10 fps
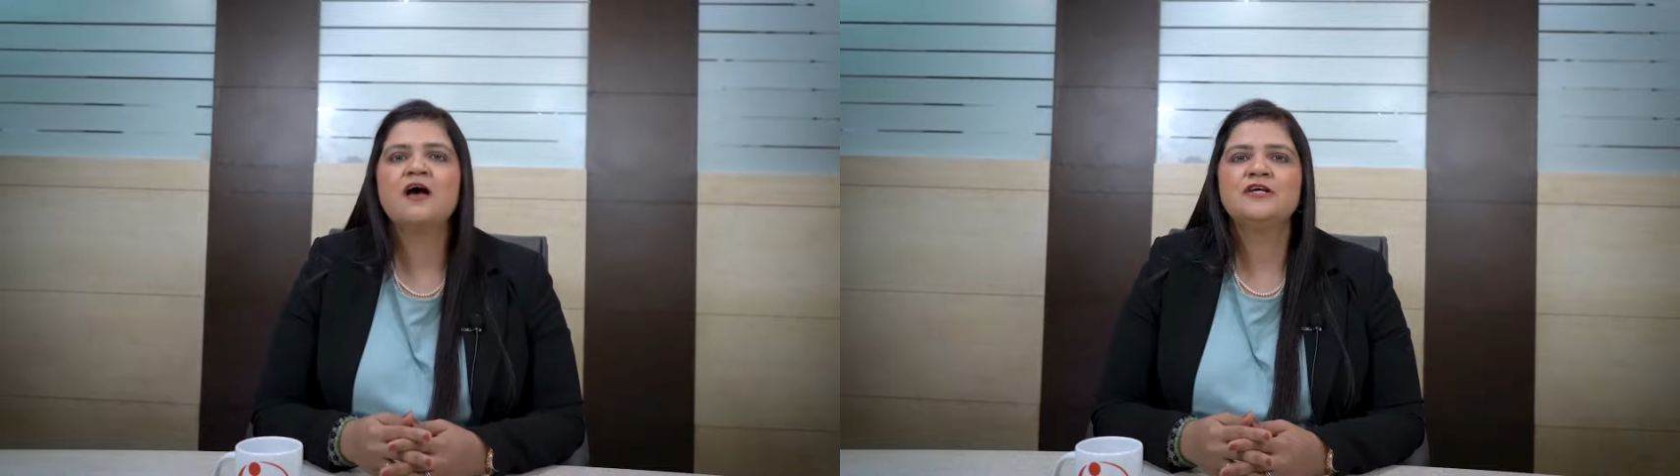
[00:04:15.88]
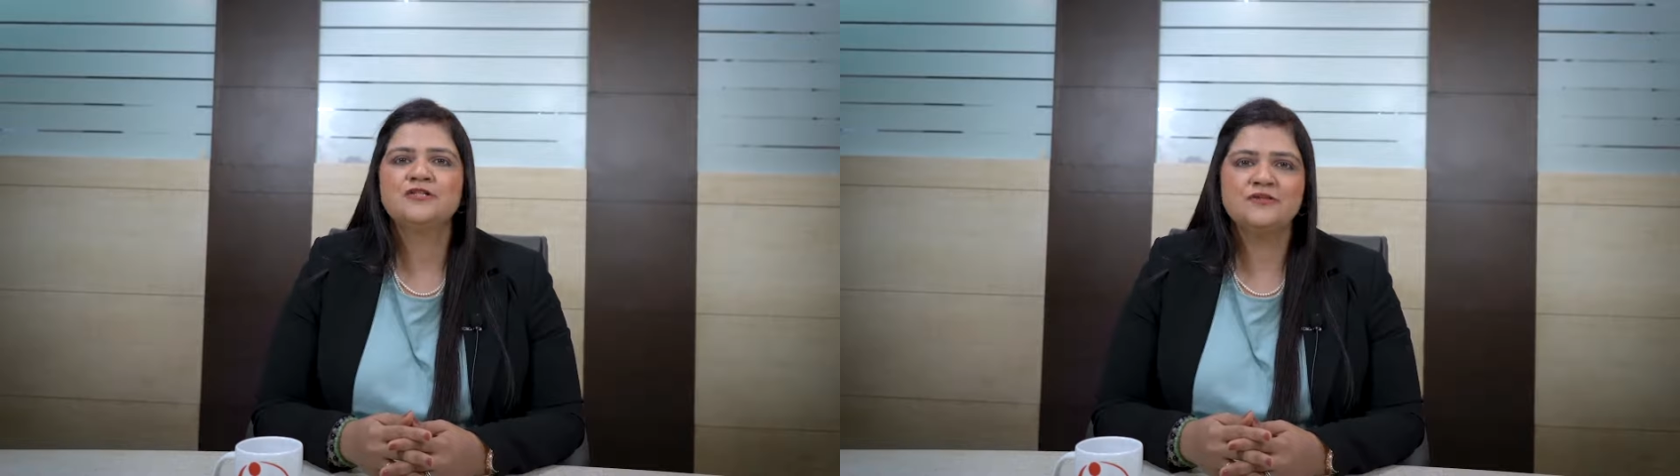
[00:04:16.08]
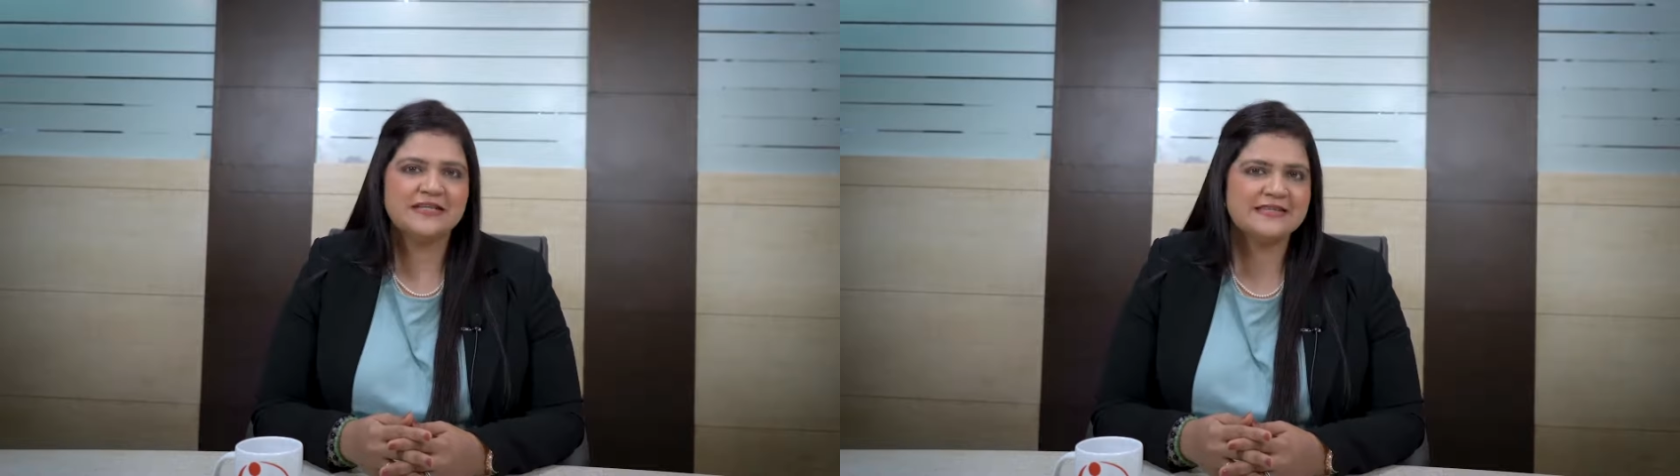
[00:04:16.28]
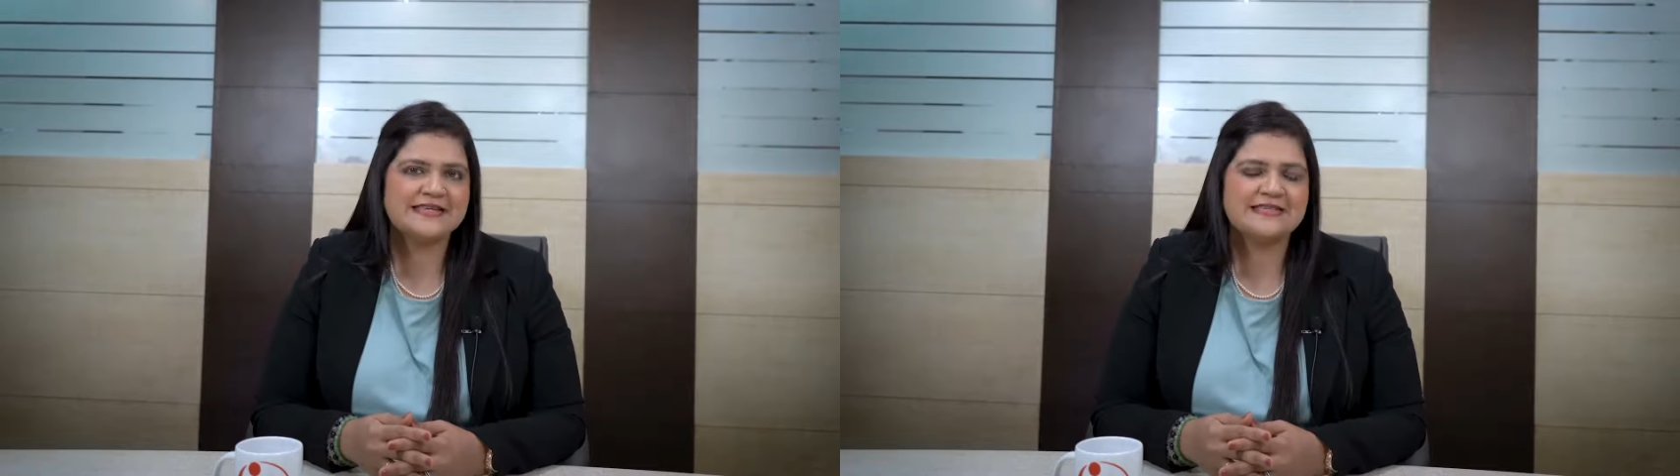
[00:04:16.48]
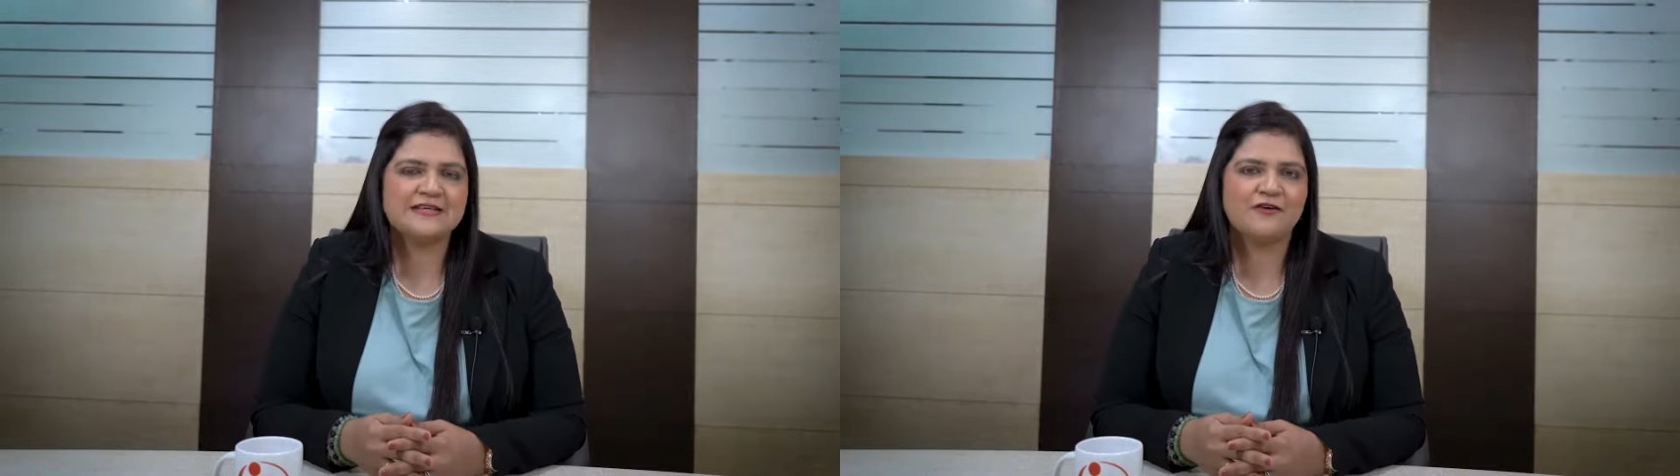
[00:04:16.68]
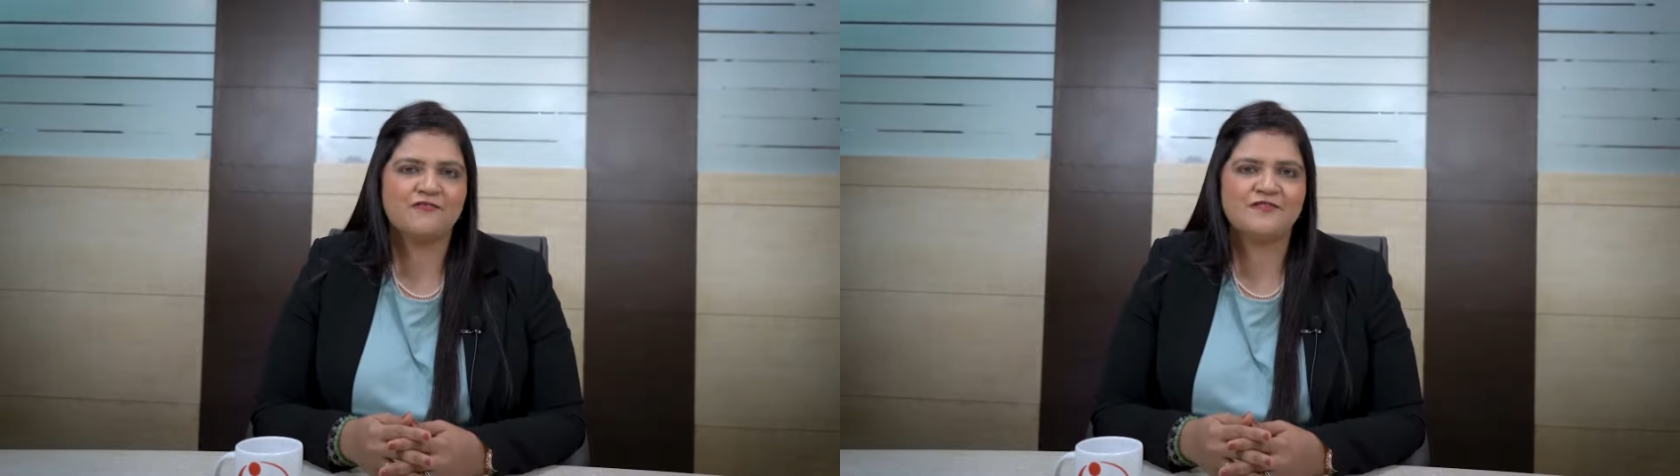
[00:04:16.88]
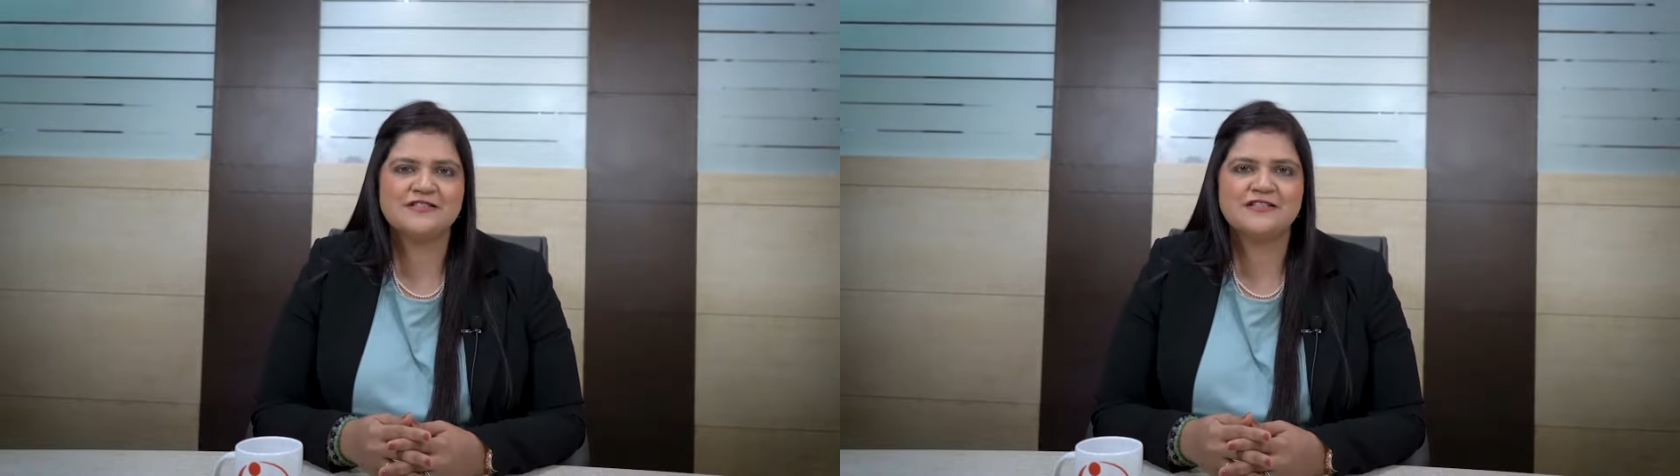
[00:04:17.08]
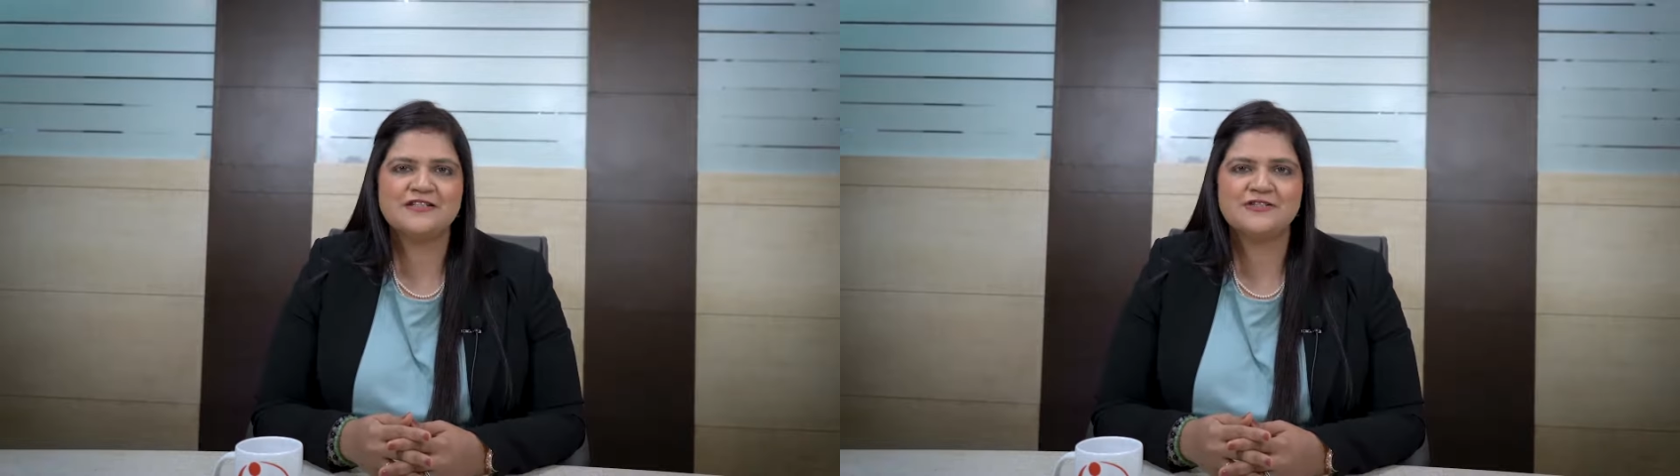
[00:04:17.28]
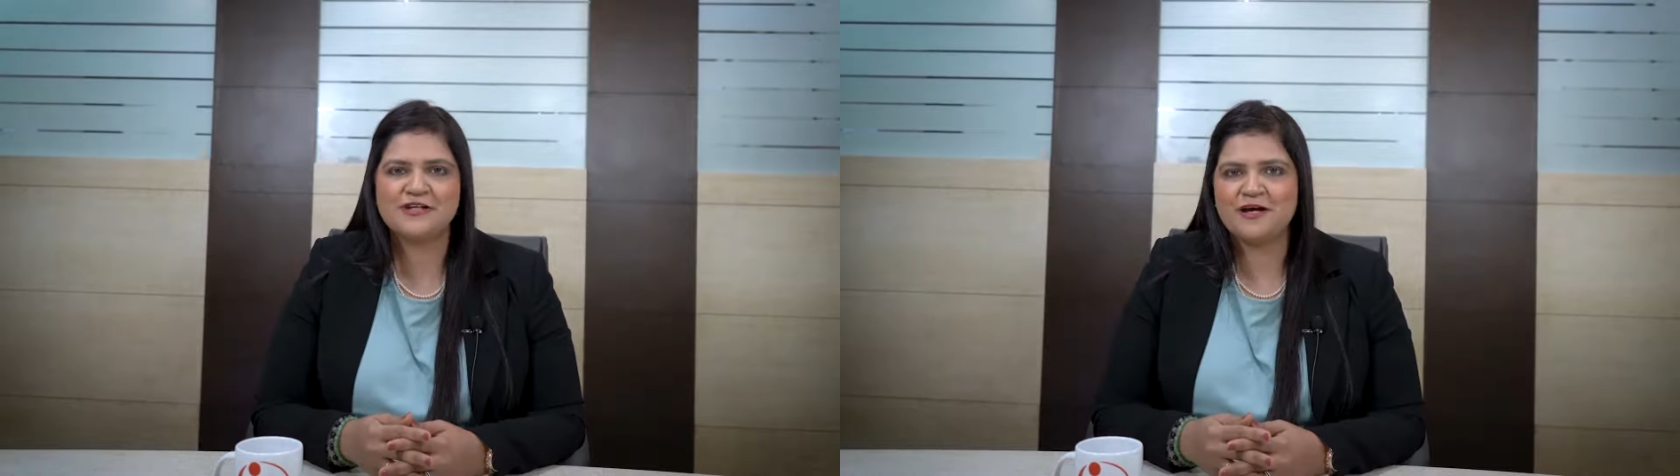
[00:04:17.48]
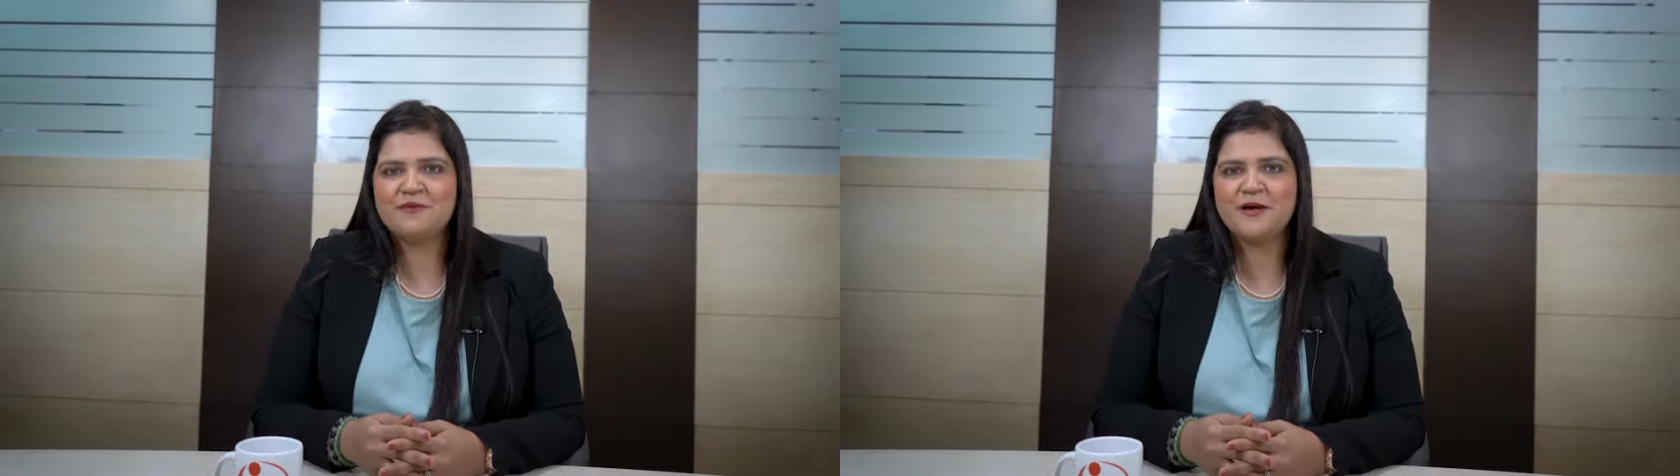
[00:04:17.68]
to the assessing officer to
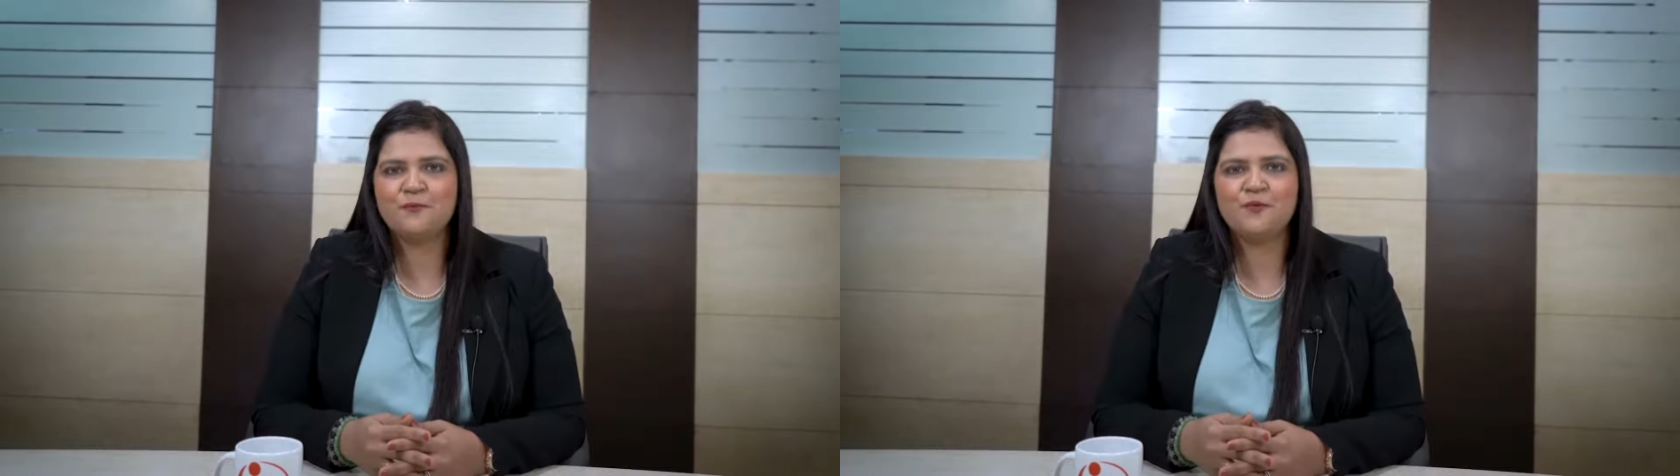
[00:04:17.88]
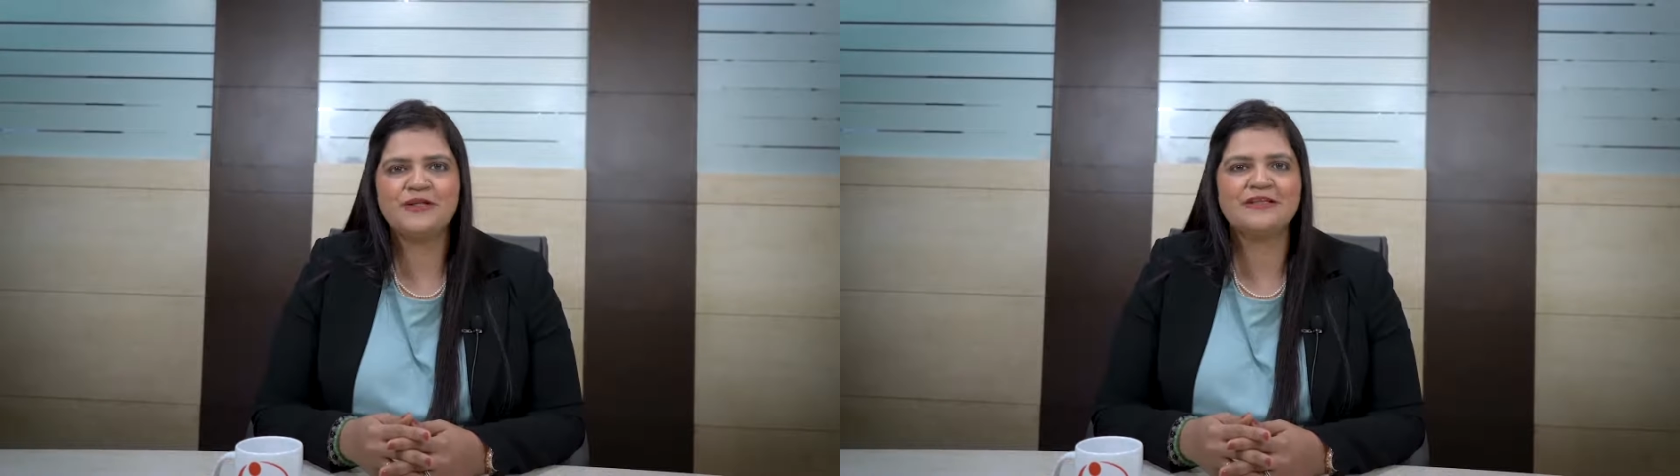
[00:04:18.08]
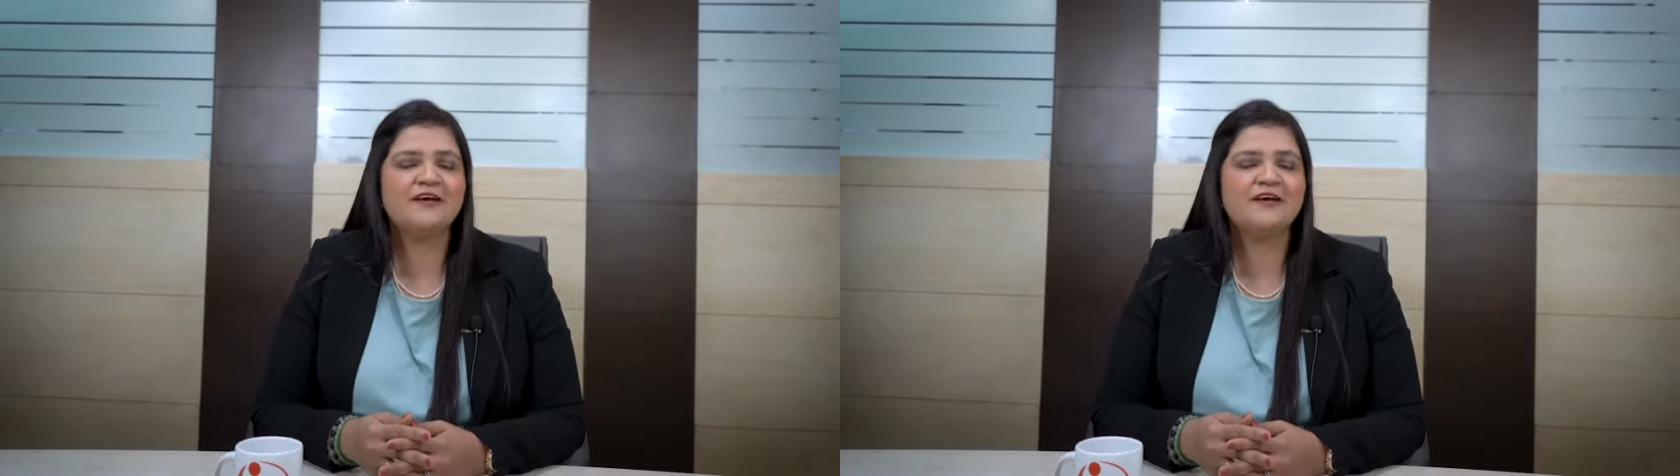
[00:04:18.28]
come up with